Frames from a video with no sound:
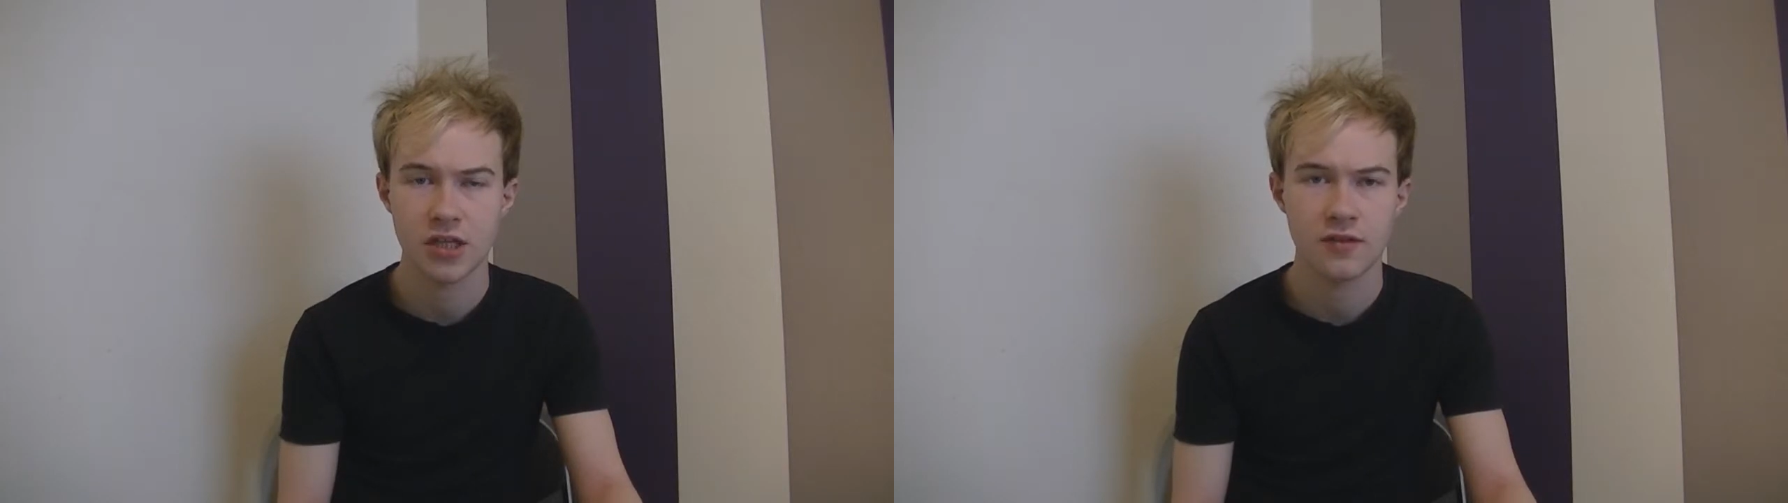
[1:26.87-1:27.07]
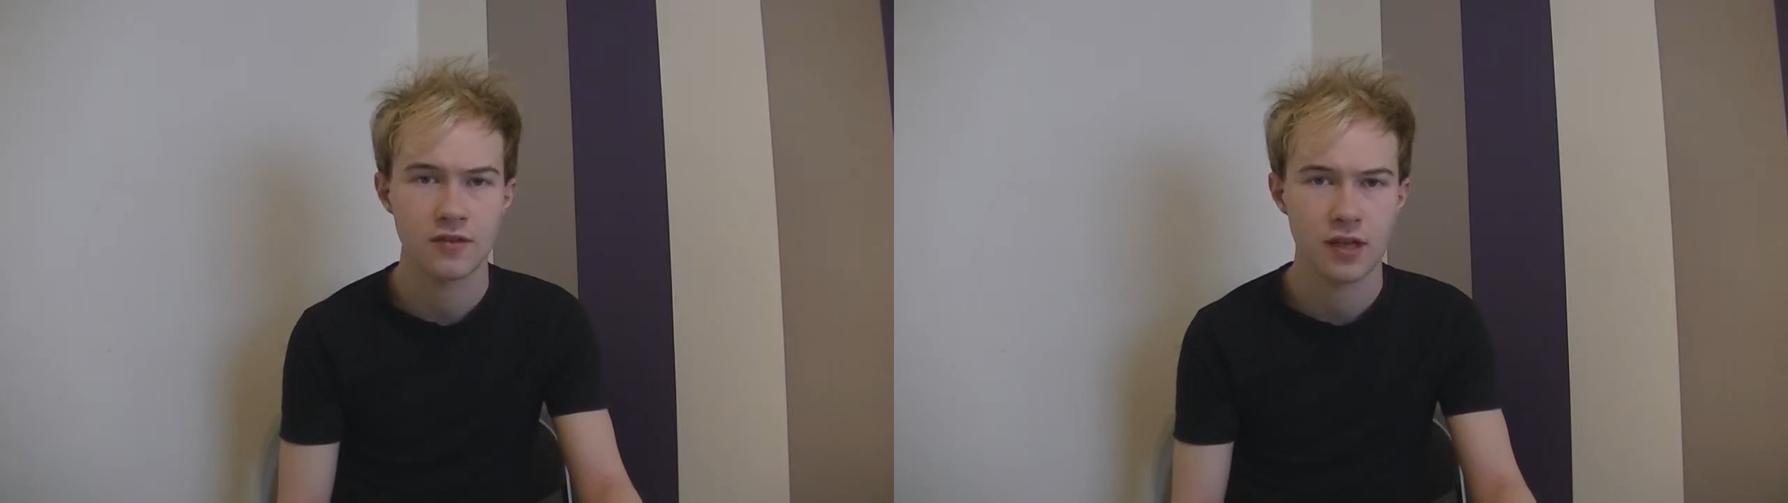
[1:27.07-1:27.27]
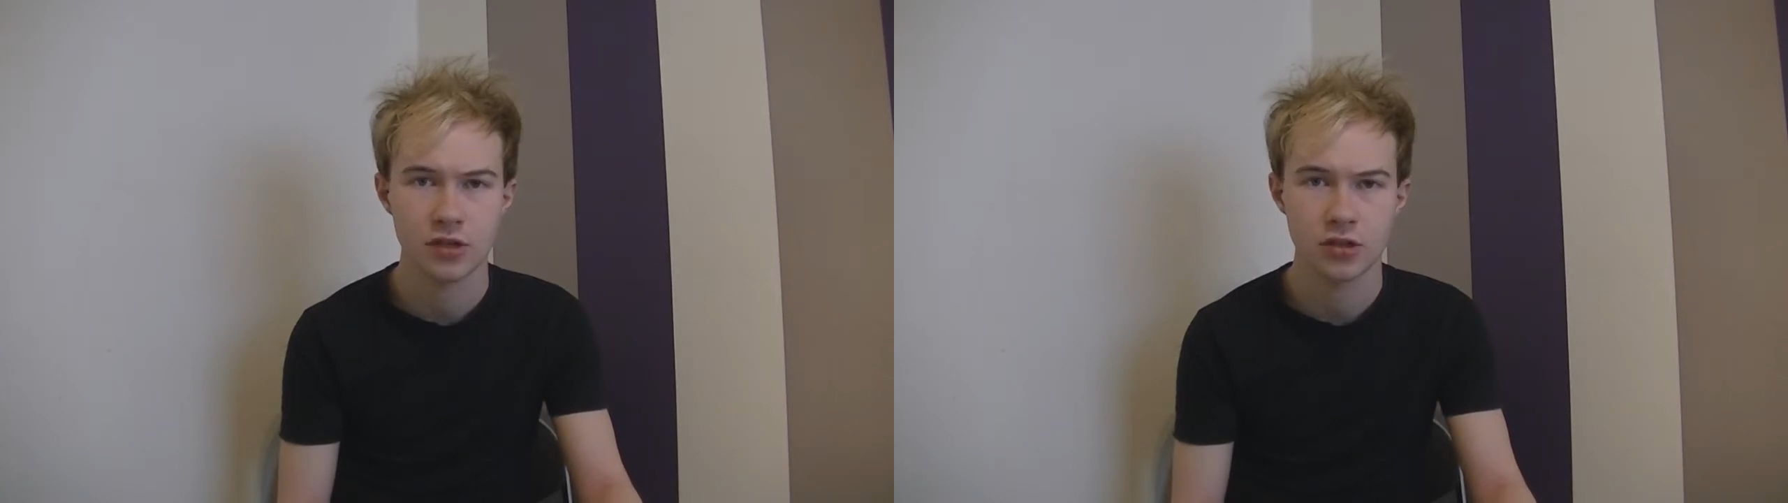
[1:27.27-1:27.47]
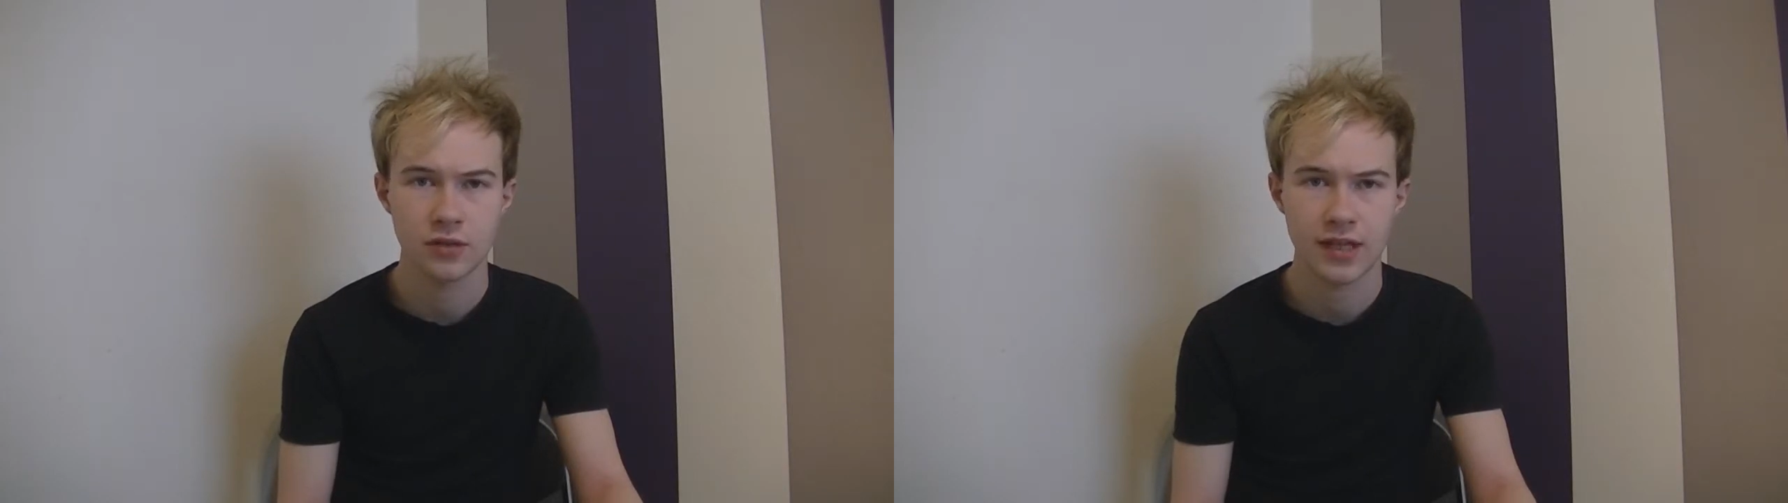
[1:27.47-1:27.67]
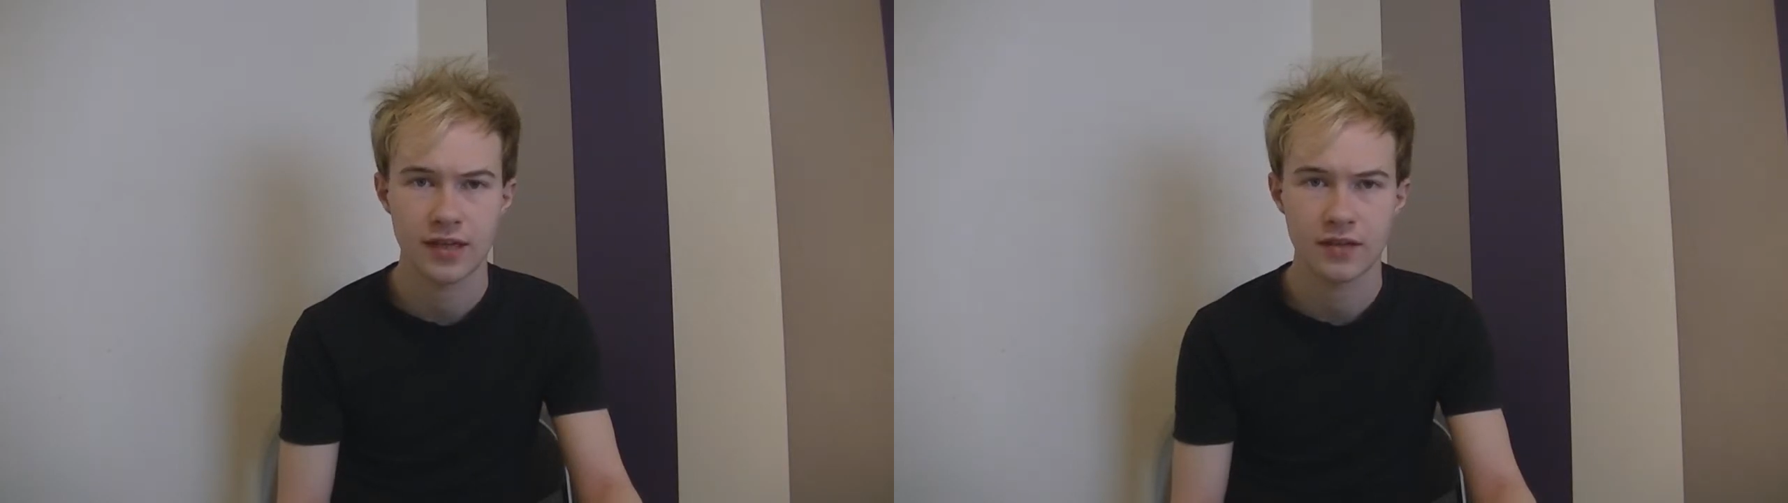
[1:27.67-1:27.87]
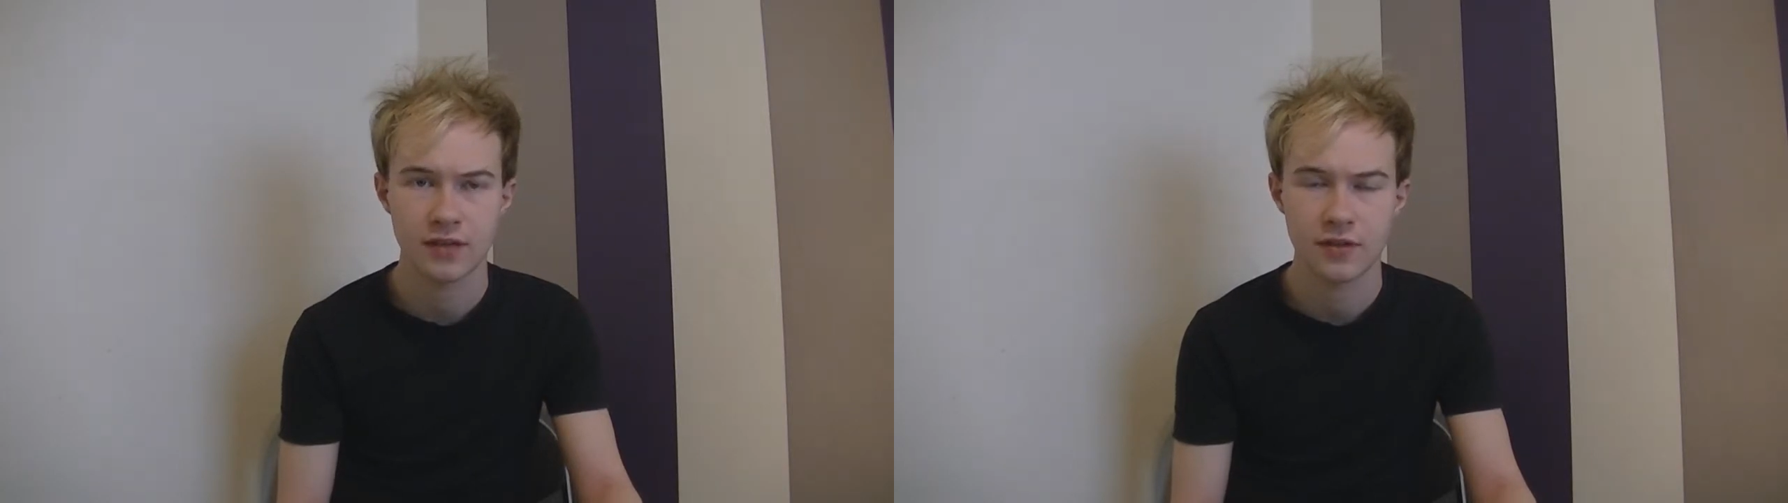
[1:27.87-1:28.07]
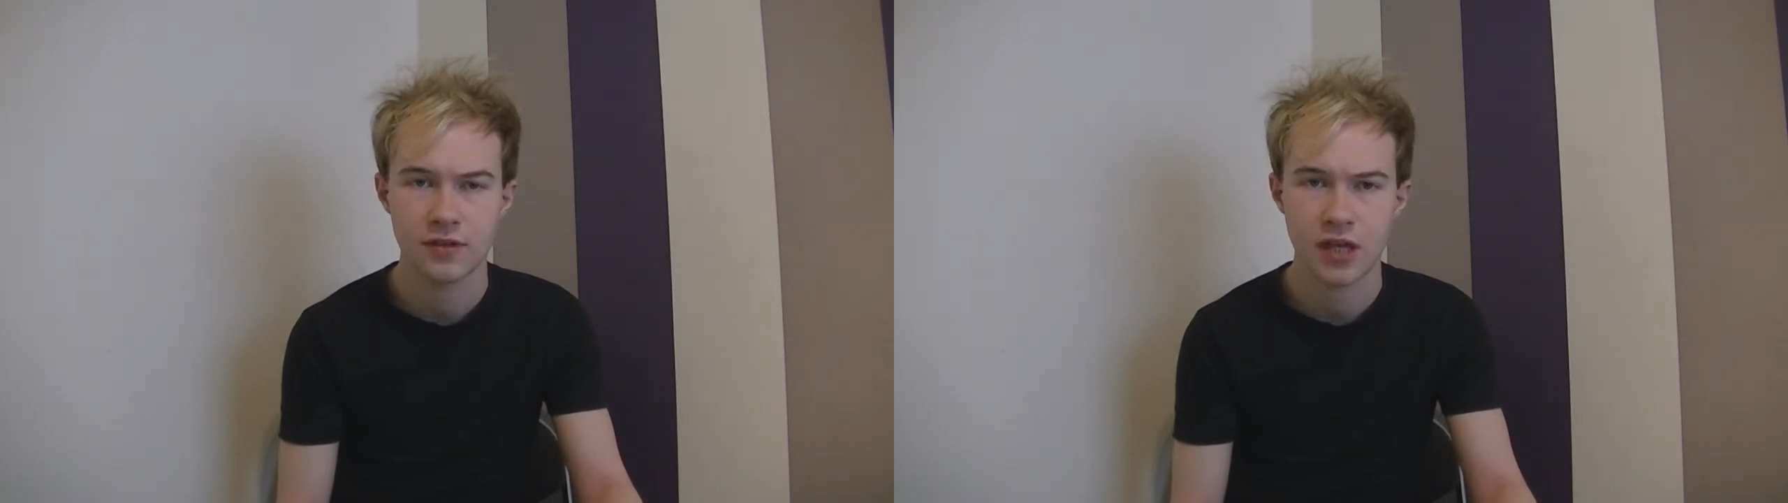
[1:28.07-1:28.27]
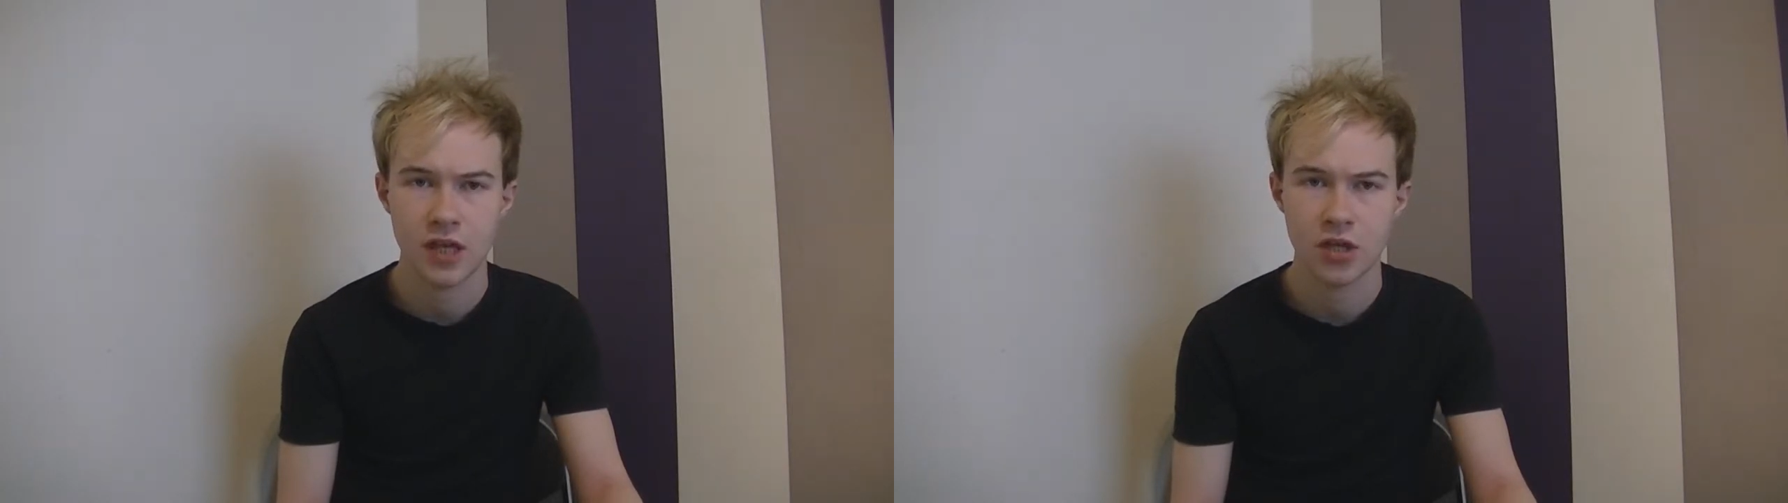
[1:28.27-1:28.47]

in sexual activity.